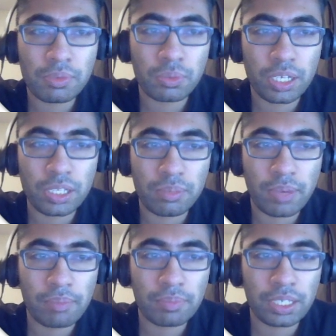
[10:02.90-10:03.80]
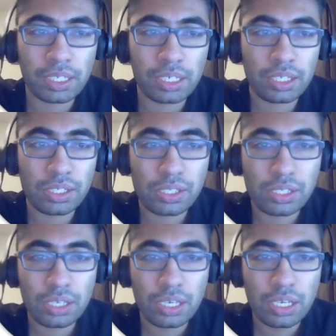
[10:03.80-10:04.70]
what ends up happening is,
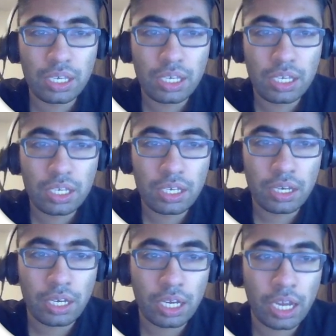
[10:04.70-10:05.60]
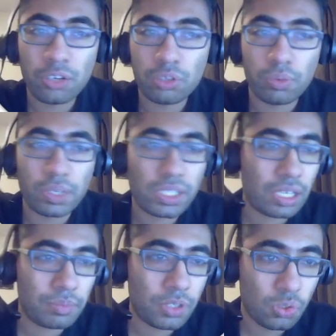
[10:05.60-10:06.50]
I know you want to set
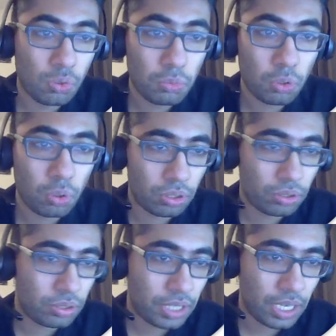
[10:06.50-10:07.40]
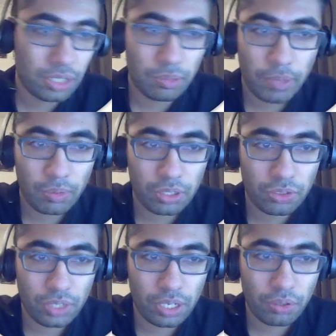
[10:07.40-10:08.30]
up the Zoom call, and you may want to
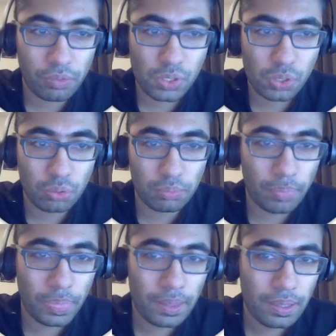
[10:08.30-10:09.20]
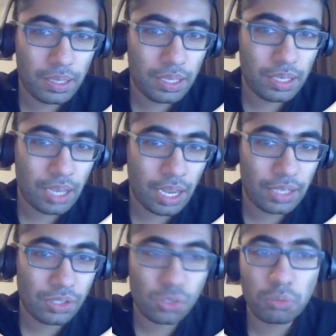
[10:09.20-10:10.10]
do that over Zoom,
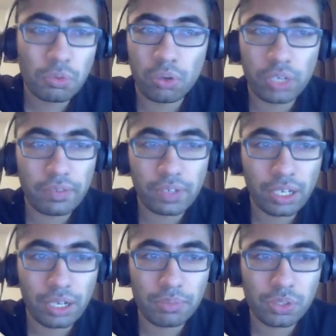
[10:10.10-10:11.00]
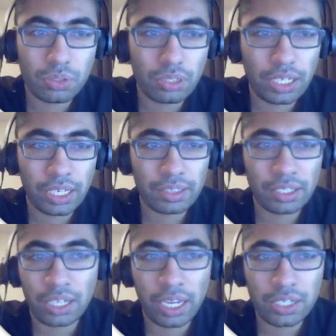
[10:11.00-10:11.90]
and the Zoom call never comes, or like the
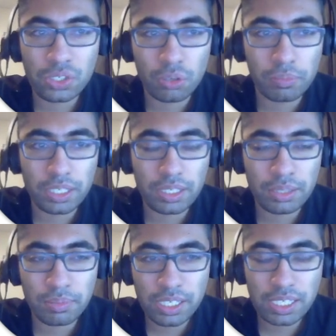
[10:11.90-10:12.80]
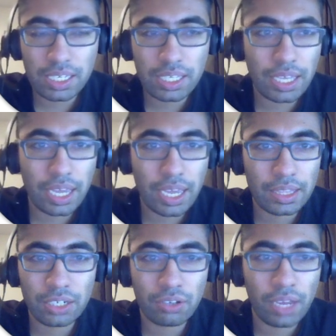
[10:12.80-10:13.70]
client is so busy that
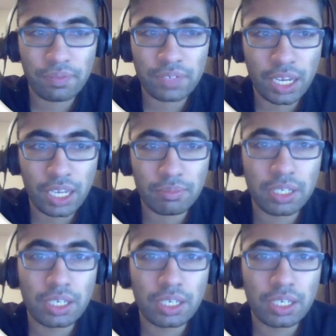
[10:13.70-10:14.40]
they don't have time.